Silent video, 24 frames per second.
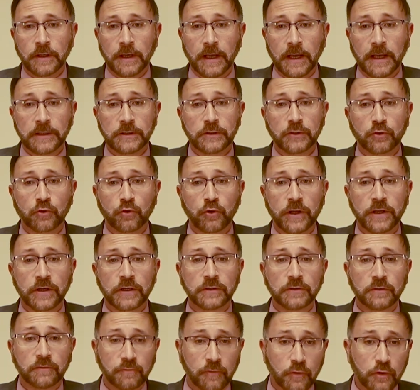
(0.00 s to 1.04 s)
and to create a
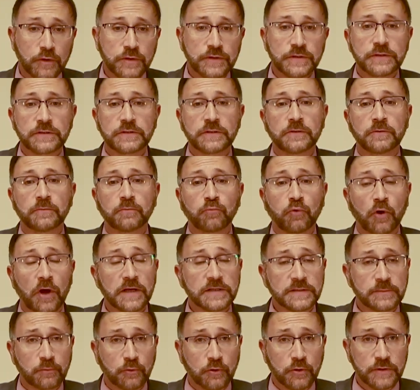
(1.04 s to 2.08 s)
diverse,
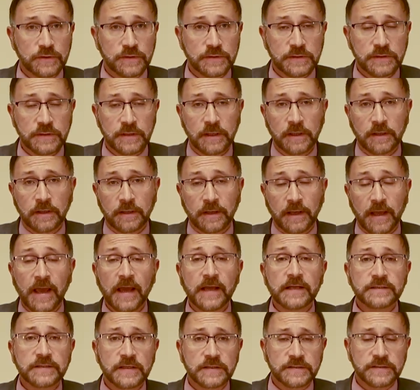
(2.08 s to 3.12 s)
prosperous,
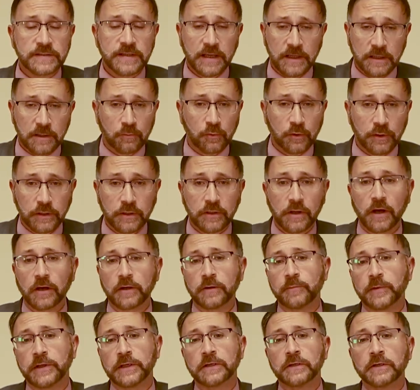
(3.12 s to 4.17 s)
and sustainable
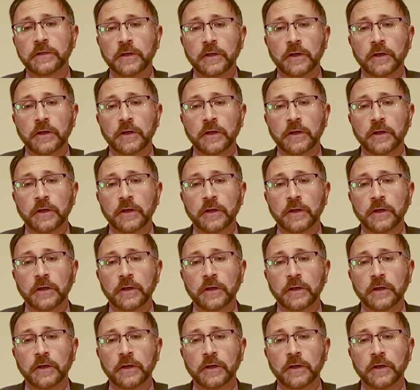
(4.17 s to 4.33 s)
economy,